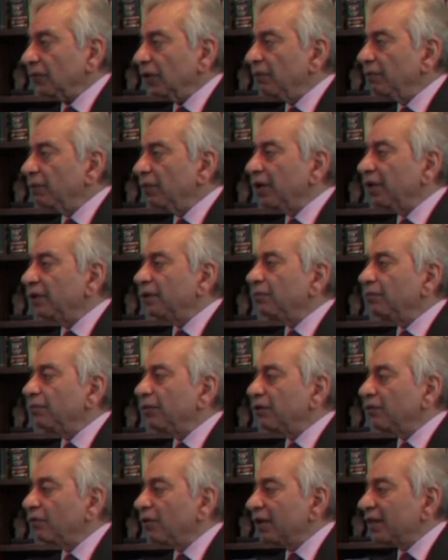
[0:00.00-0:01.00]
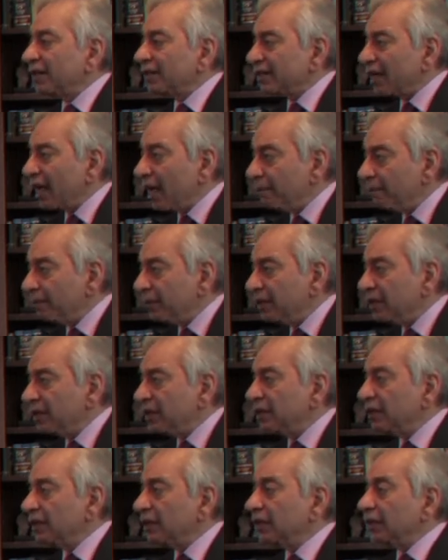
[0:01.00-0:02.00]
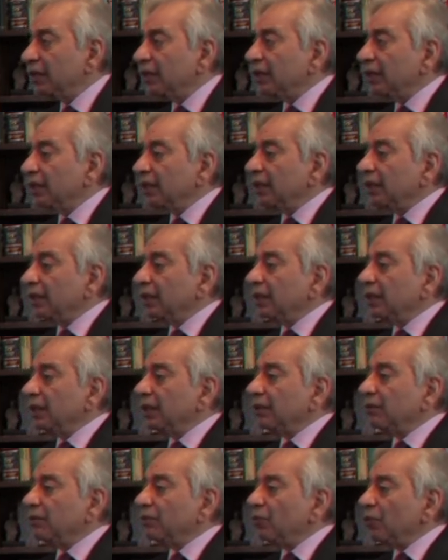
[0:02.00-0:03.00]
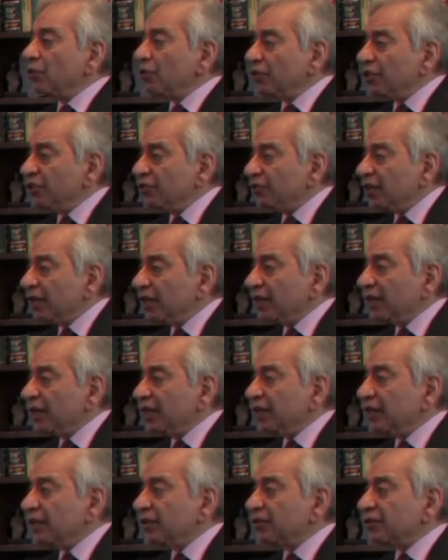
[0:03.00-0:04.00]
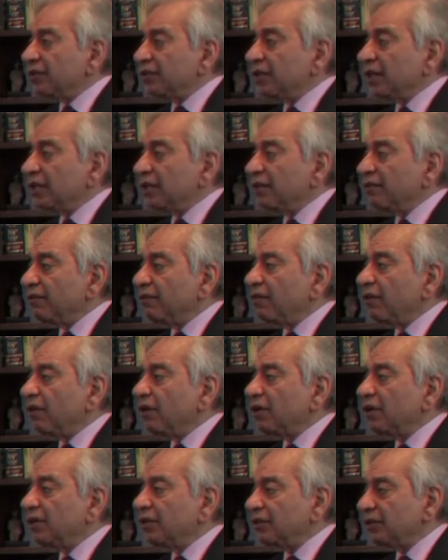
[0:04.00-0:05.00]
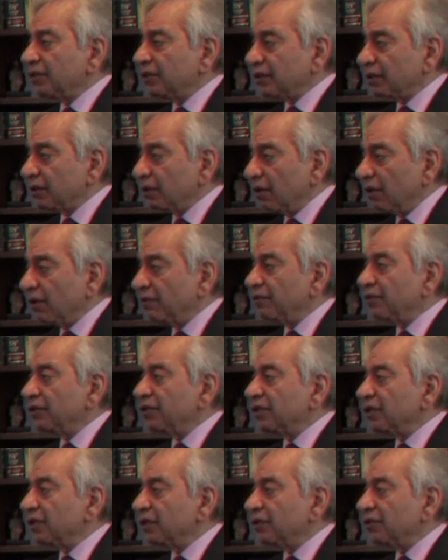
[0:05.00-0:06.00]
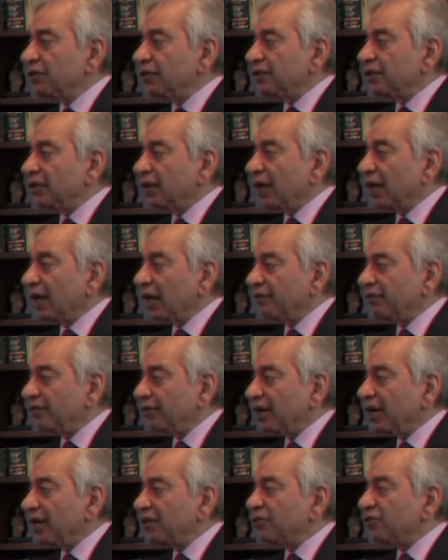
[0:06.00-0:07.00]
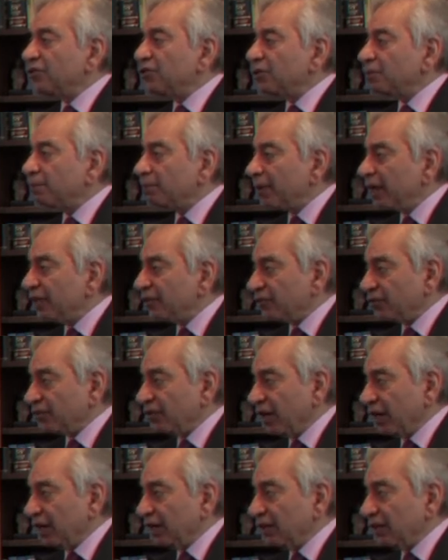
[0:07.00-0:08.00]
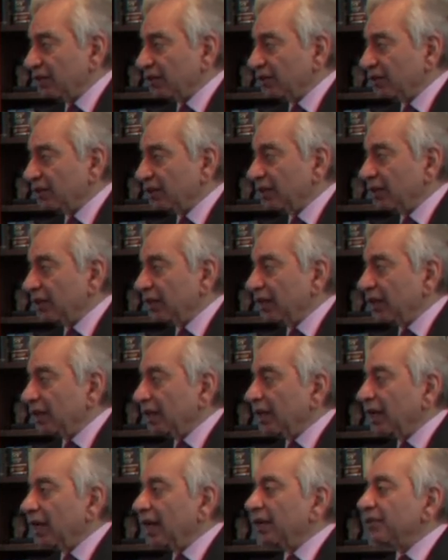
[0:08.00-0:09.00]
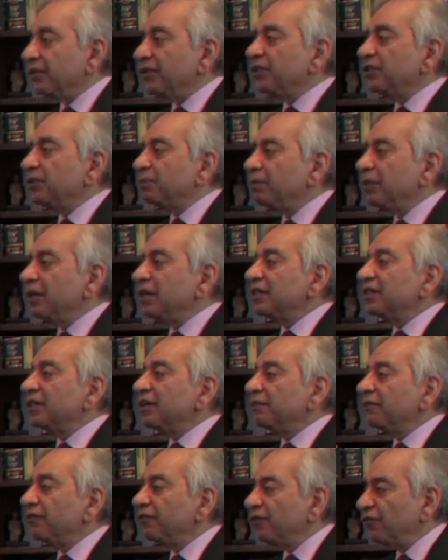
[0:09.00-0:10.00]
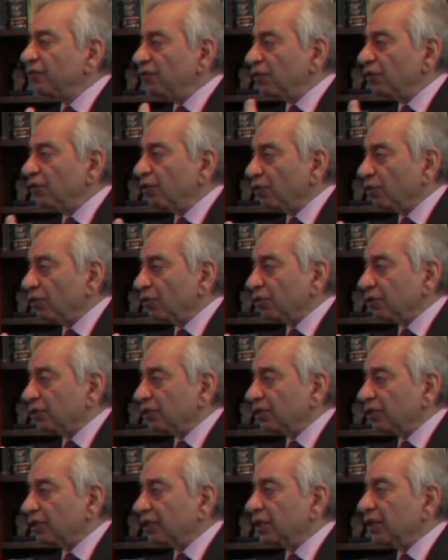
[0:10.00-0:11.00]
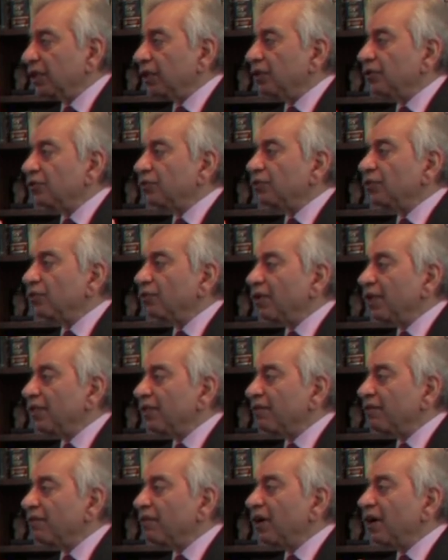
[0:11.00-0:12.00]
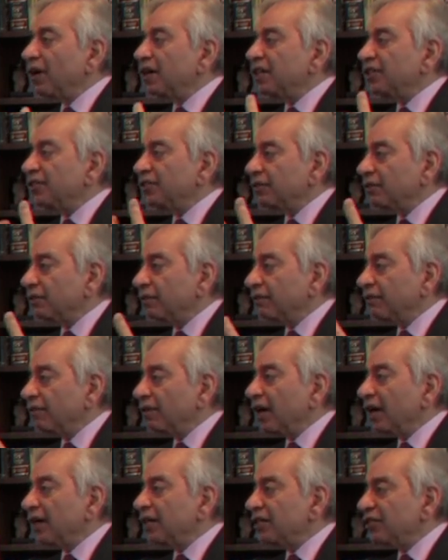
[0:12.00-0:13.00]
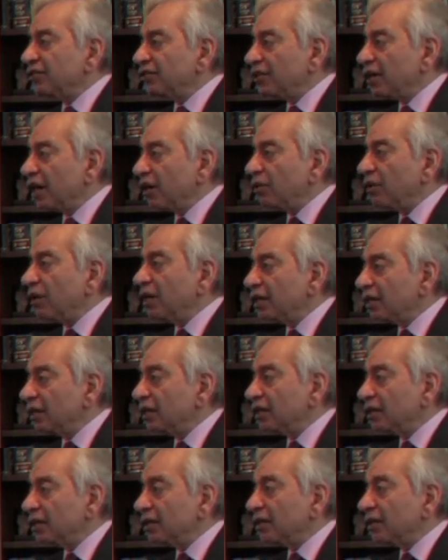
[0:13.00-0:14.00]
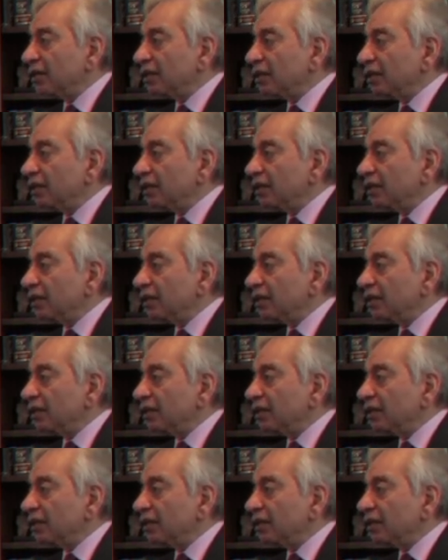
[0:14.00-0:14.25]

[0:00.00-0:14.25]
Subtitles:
But what has happened more recently is that the forest officials have tried to suppress fires, and this builds up fuel loads. So when the forest fires now occur,